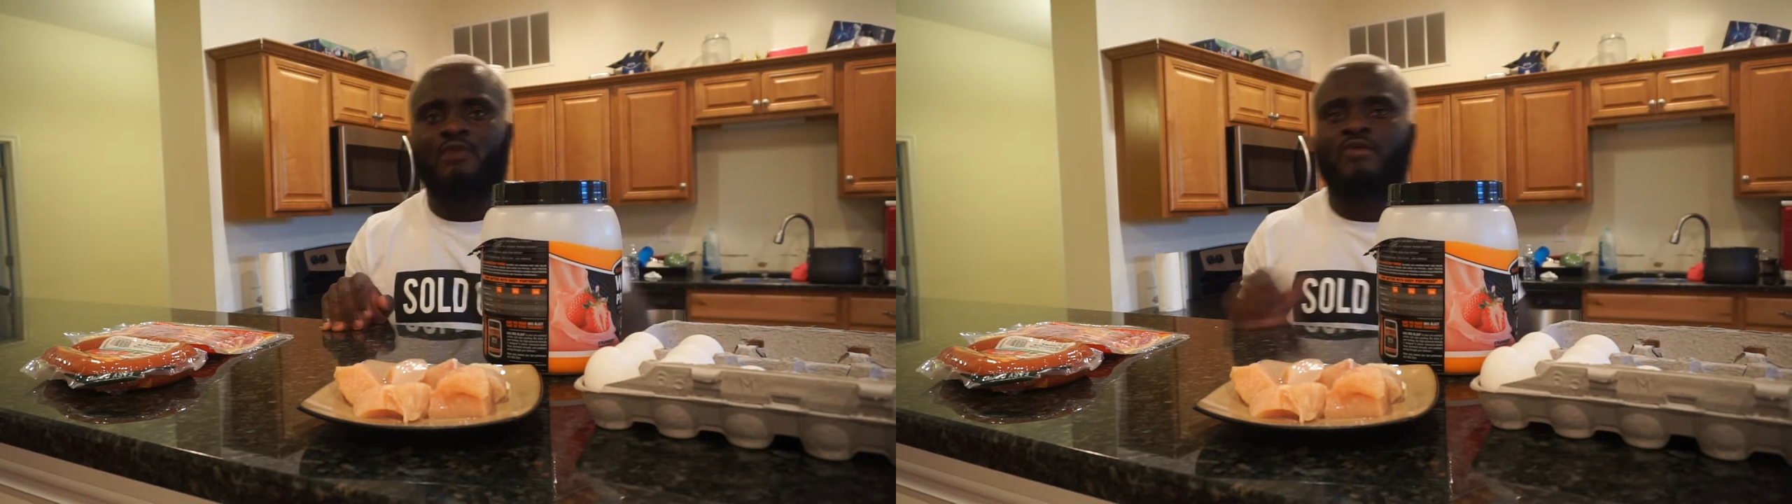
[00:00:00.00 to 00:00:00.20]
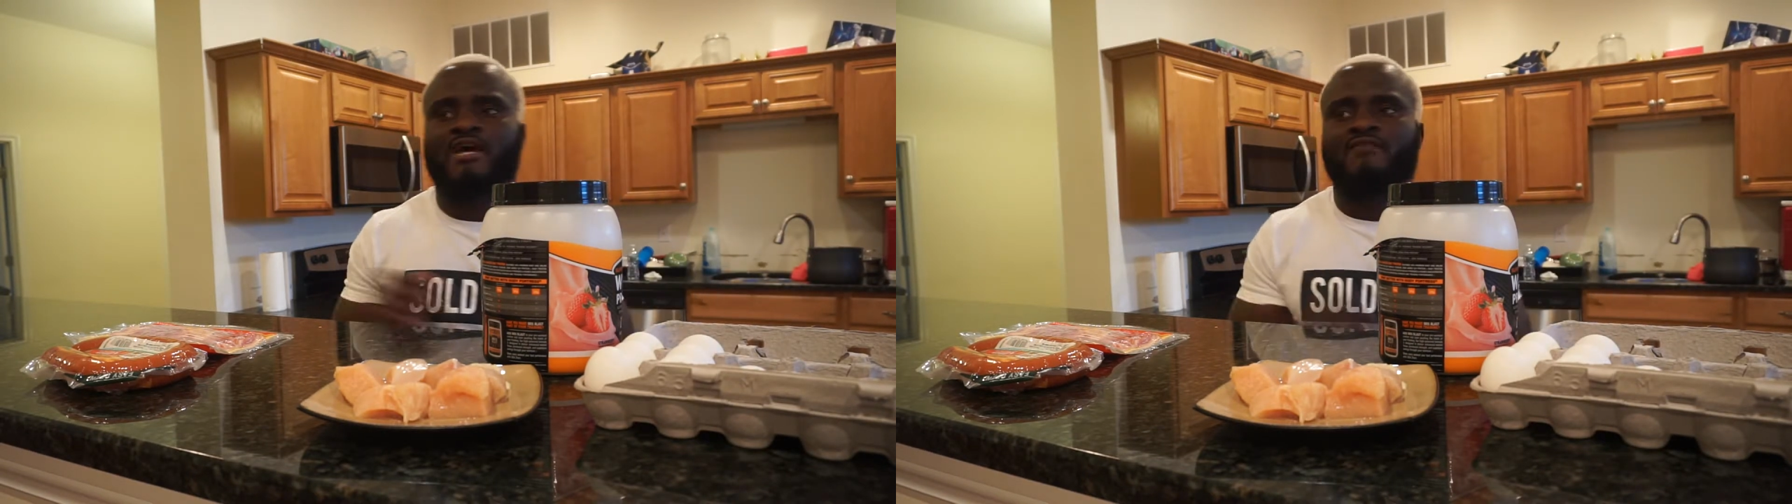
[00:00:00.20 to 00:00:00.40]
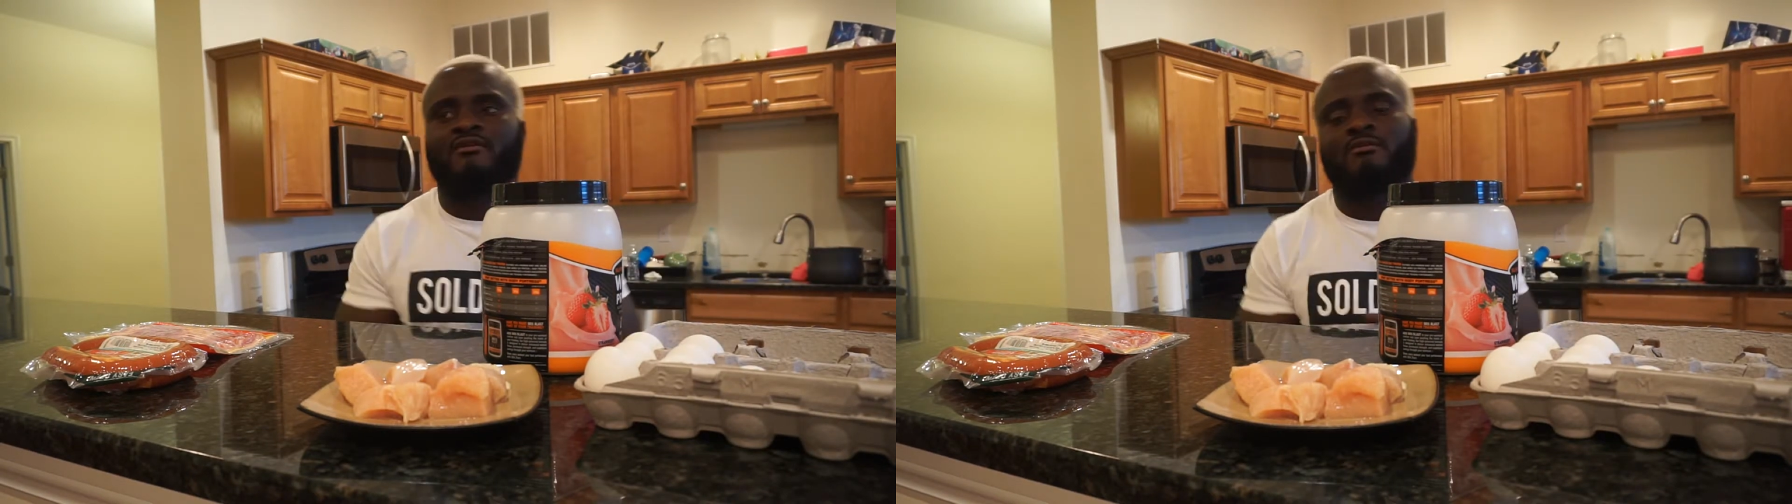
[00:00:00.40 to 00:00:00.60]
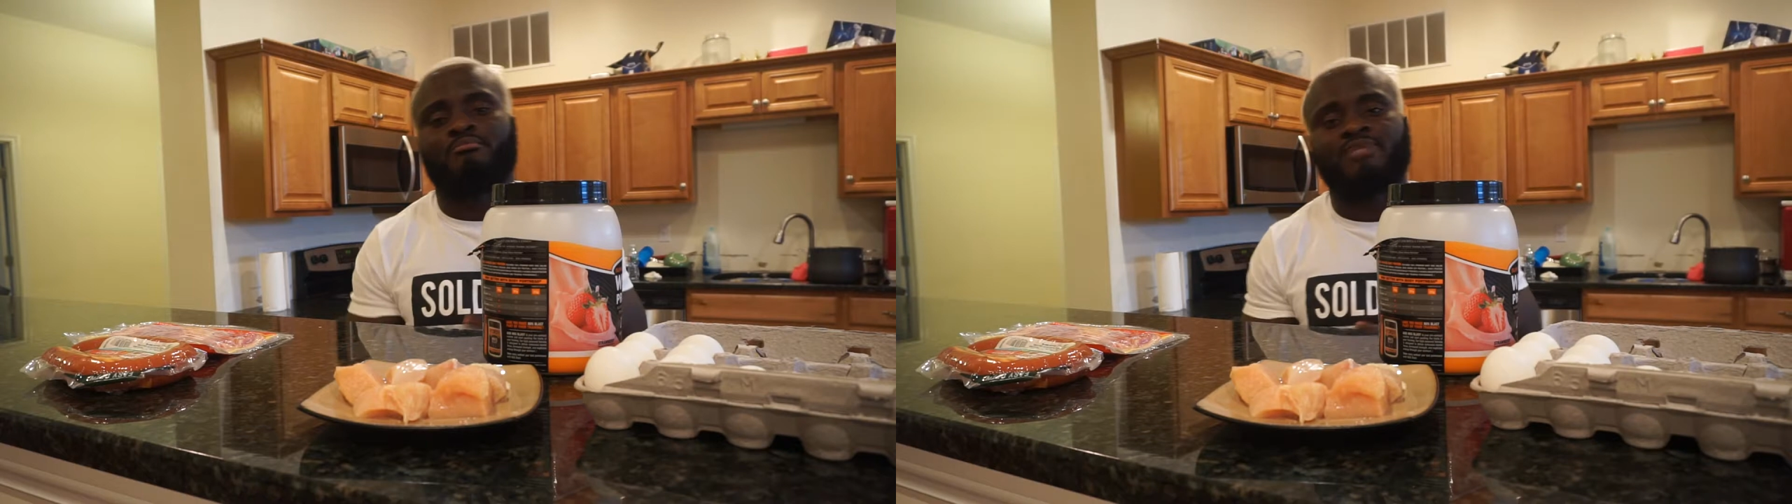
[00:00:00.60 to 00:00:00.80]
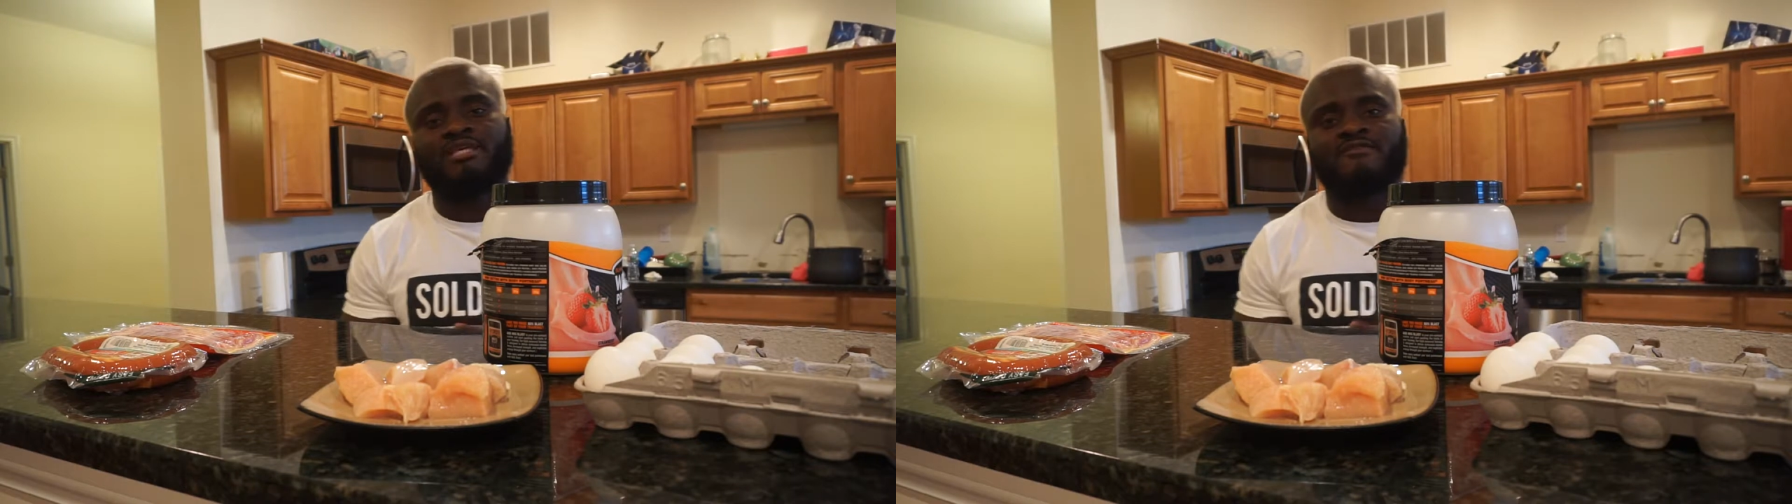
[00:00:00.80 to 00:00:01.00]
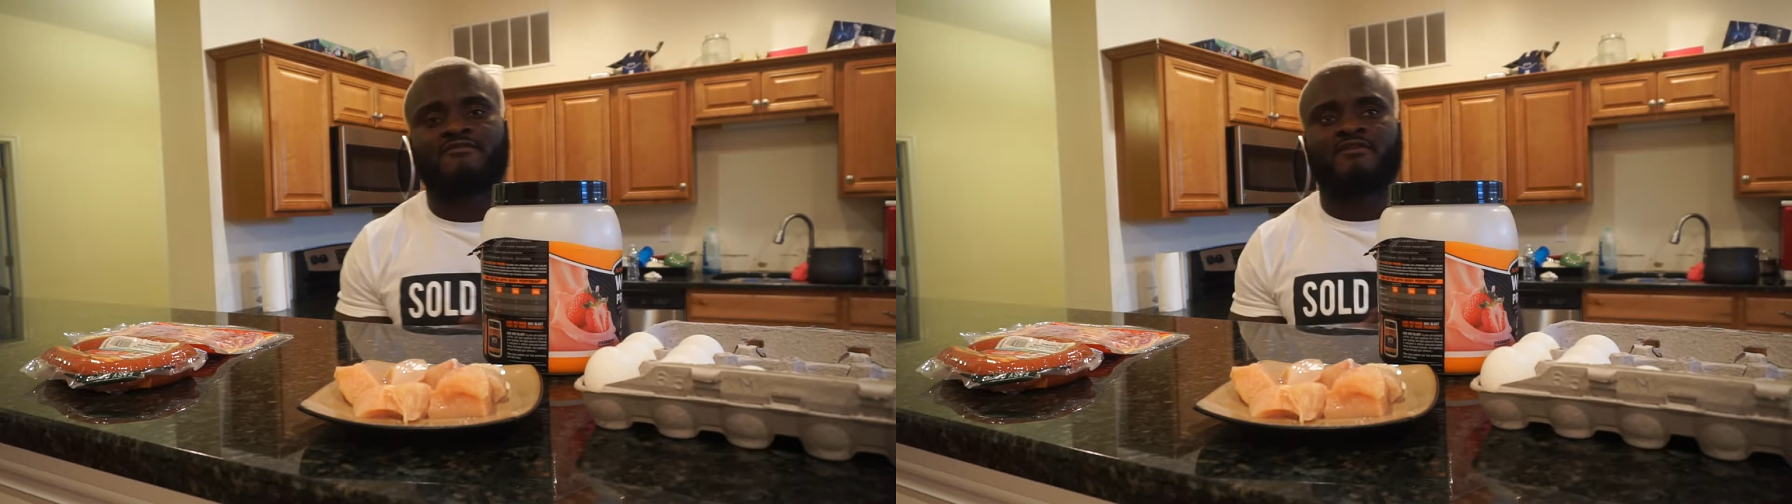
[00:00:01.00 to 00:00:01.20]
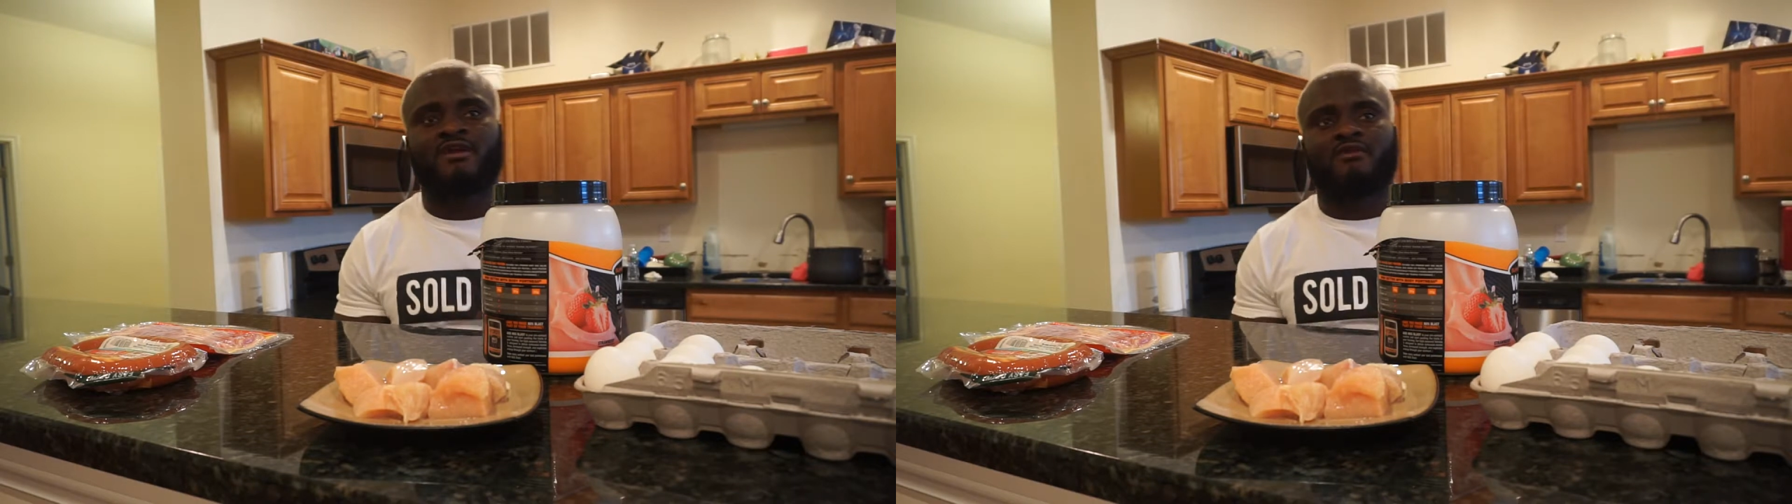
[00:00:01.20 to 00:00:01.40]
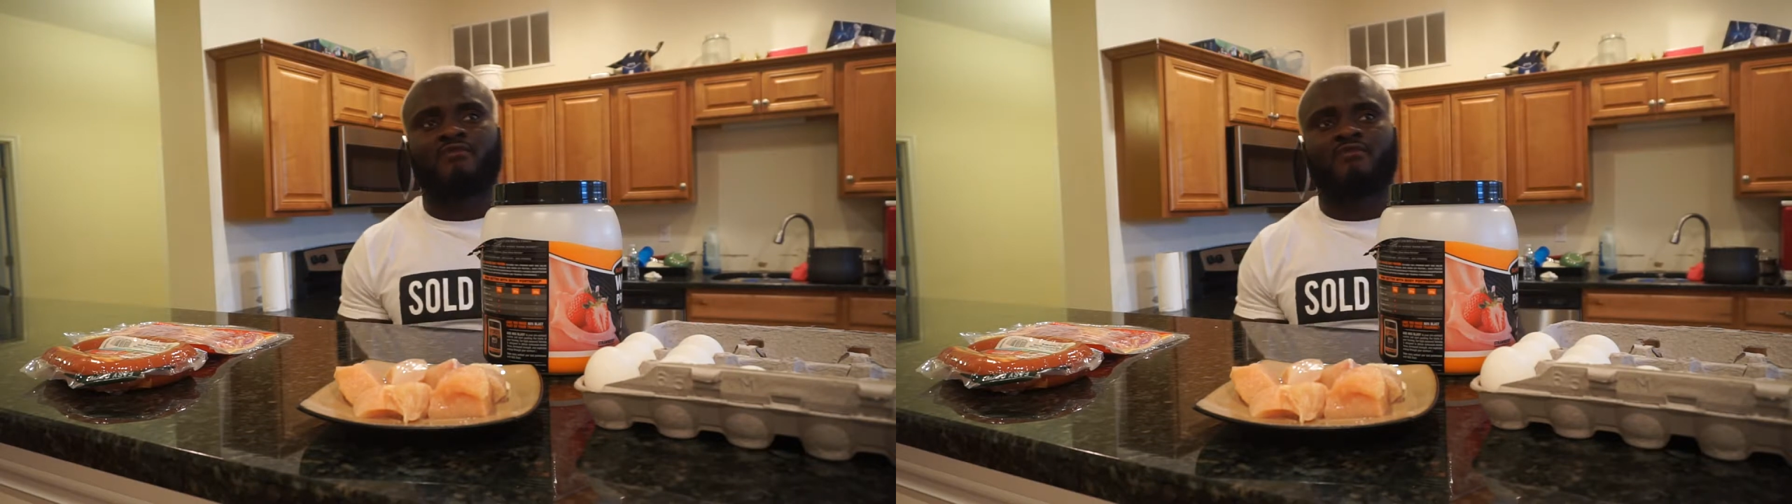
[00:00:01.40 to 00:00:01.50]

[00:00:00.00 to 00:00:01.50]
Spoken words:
we have beef,